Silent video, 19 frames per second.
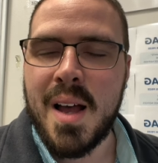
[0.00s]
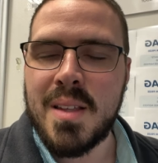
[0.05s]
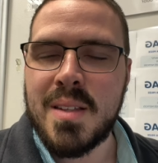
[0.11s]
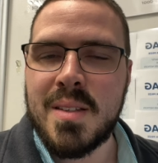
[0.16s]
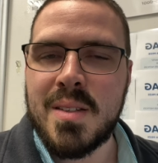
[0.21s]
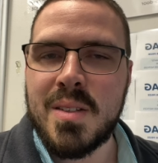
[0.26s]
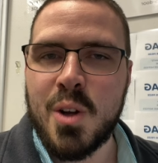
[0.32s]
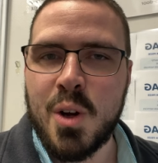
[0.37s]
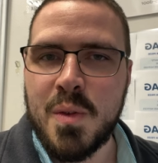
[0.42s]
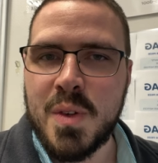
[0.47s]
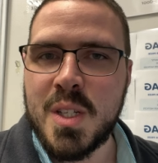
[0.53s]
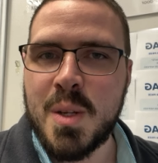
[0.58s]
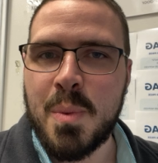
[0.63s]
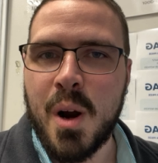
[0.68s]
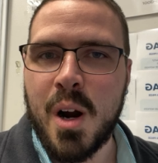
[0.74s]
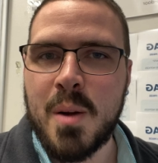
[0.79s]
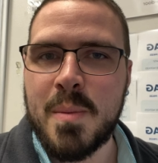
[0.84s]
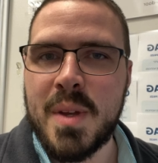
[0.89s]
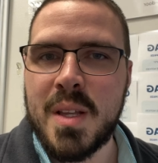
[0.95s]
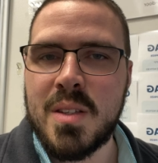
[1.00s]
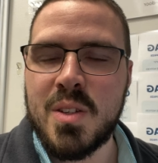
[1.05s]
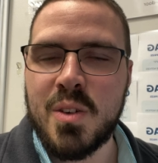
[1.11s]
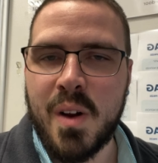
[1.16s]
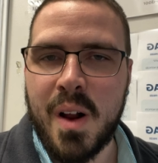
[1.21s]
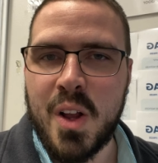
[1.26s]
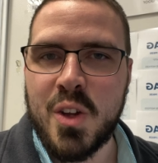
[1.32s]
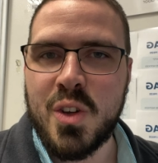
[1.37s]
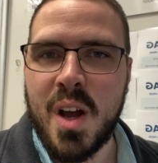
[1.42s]
Service department
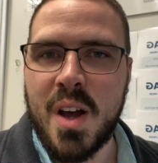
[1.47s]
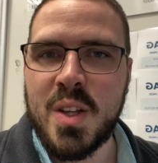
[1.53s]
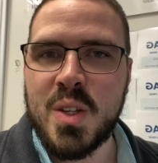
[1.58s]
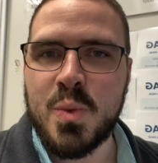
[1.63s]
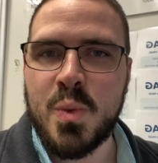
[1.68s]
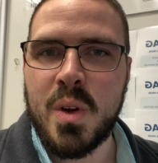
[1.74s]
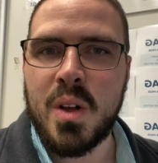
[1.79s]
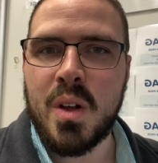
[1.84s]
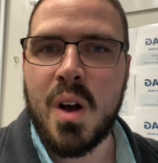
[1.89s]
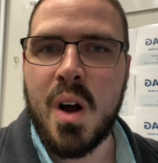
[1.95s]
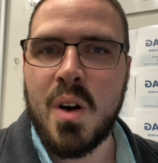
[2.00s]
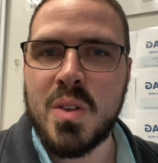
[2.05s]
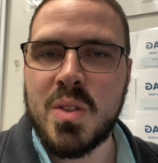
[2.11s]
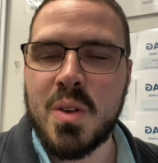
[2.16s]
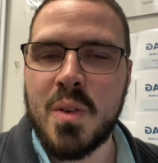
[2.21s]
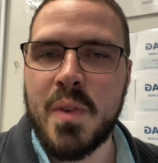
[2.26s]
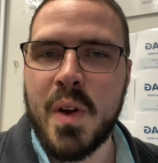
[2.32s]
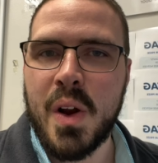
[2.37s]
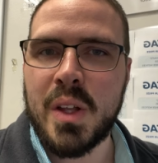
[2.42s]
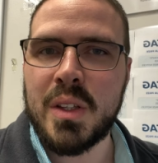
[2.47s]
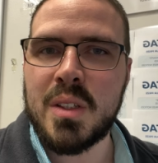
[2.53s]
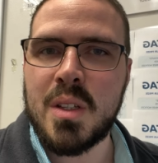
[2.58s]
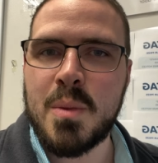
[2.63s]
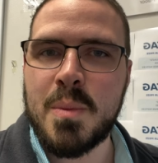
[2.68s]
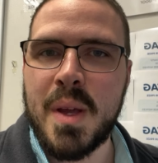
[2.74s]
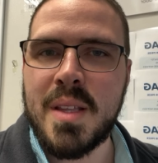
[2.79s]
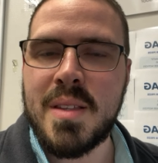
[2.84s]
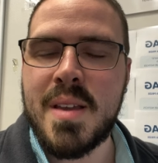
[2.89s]
scratch-offs will also vary a
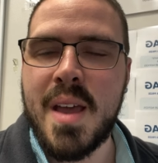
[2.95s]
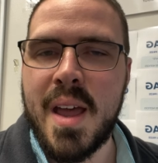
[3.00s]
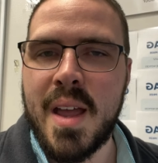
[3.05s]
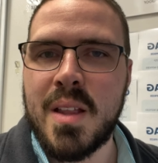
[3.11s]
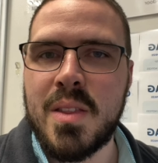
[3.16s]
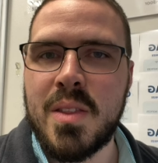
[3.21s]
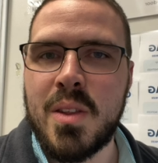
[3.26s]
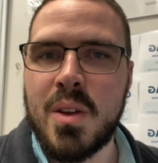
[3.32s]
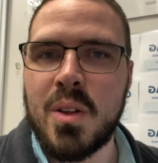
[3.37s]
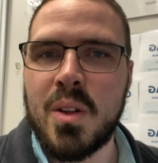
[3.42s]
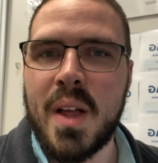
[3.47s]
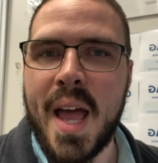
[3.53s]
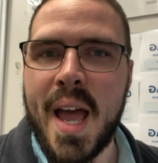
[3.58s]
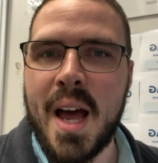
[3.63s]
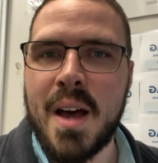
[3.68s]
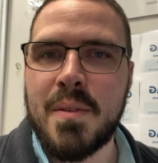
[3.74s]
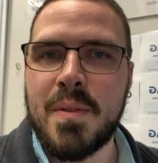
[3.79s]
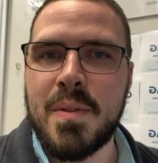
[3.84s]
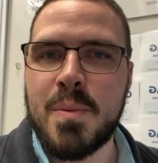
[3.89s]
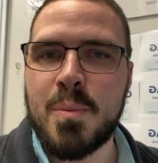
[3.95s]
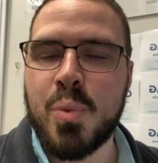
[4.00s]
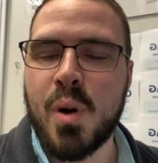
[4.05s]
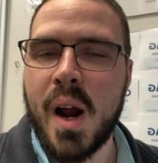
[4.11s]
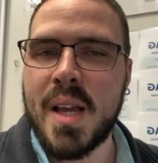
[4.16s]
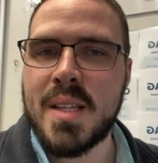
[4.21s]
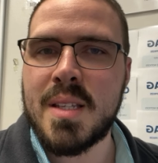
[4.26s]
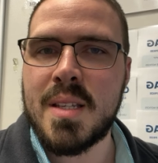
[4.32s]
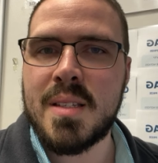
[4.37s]
little bit, and they'll have
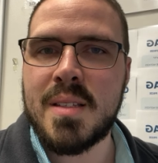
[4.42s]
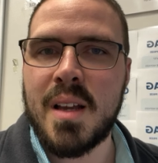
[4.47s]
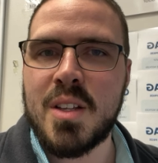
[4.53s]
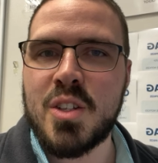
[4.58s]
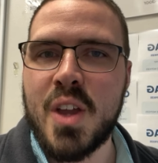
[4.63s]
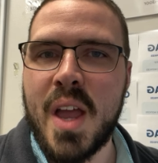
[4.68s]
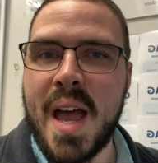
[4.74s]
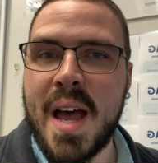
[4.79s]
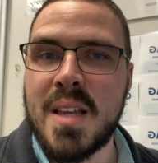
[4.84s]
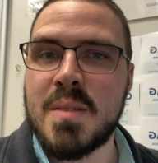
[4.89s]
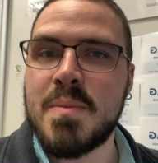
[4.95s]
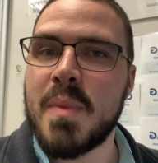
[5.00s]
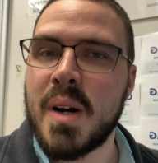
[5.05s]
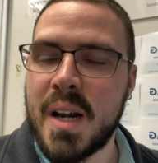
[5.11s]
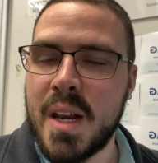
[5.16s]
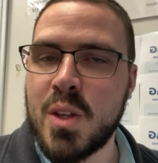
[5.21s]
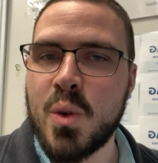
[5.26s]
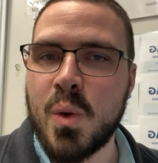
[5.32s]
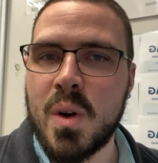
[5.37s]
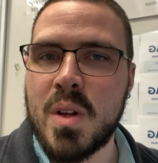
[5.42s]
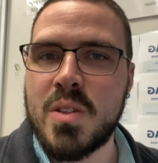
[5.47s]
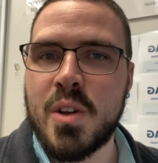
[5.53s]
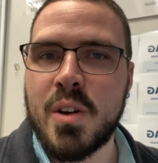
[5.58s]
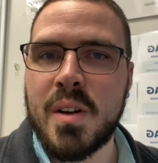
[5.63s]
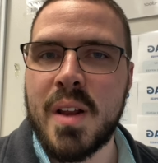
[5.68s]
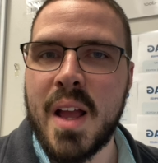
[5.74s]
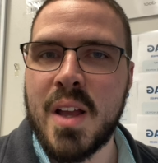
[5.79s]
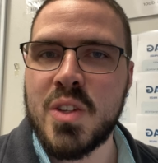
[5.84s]
prizes such as money
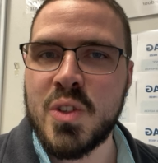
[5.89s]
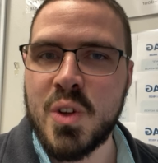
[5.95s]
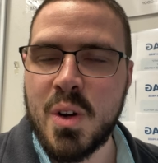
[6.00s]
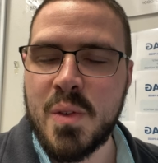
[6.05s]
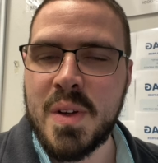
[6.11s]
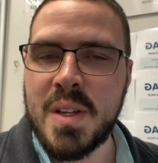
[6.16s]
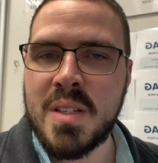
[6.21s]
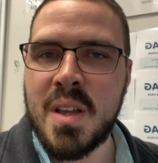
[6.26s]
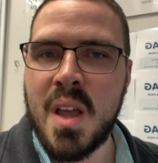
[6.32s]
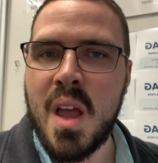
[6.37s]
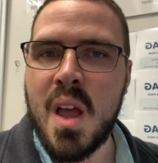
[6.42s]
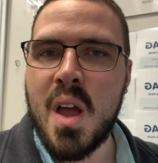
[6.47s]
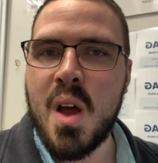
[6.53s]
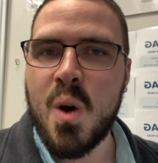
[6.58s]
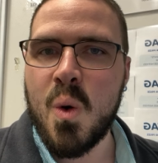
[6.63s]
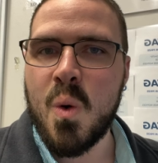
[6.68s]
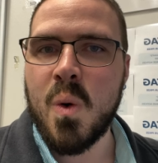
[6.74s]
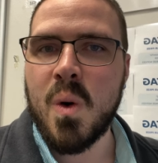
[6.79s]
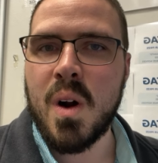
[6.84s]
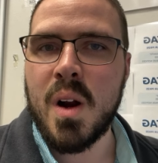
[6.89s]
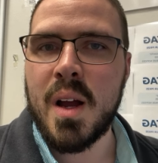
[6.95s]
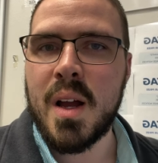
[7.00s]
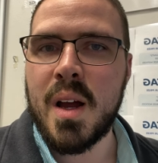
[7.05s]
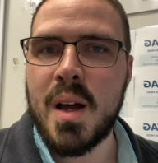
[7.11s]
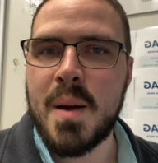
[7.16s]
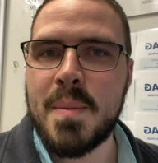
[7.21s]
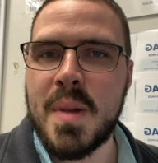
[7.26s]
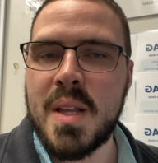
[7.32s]
towards your next service
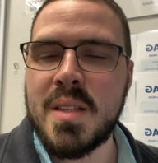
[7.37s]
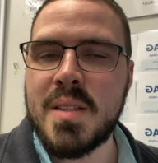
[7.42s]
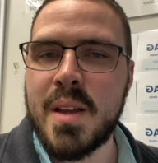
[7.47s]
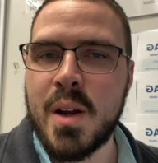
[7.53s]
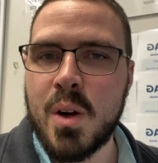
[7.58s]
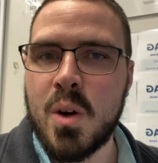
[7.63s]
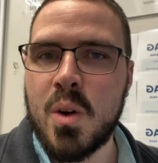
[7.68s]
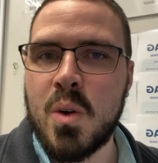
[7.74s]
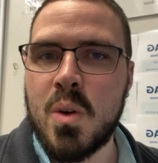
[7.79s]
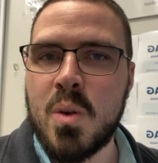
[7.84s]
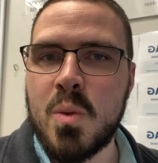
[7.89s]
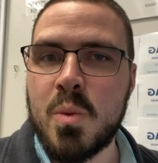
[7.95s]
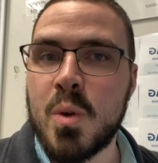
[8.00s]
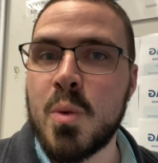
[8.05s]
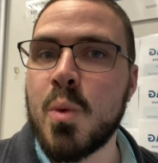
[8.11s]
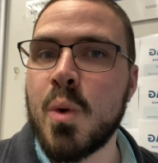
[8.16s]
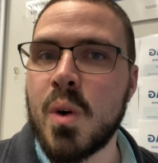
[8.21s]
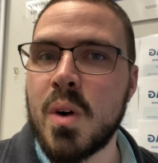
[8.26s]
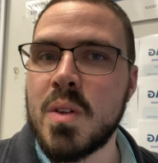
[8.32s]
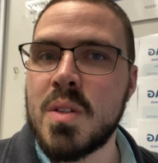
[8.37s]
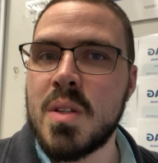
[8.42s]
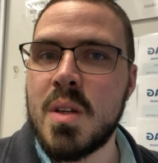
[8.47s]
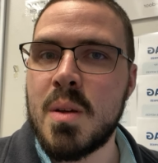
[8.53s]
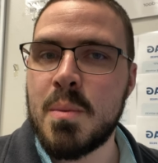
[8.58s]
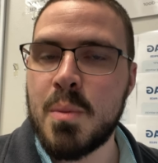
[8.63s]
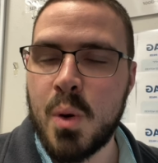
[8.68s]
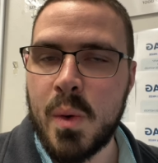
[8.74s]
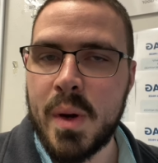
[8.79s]
or Darrow rewards
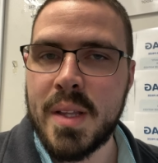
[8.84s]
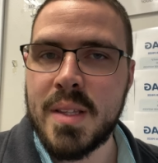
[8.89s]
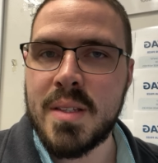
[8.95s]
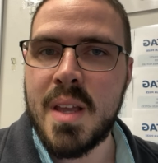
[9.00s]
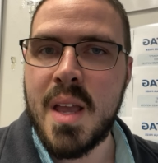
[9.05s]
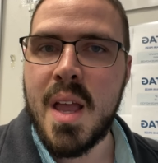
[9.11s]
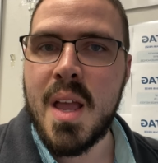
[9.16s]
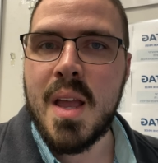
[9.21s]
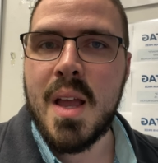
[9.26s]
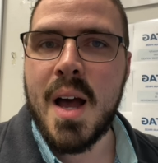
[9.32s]
points.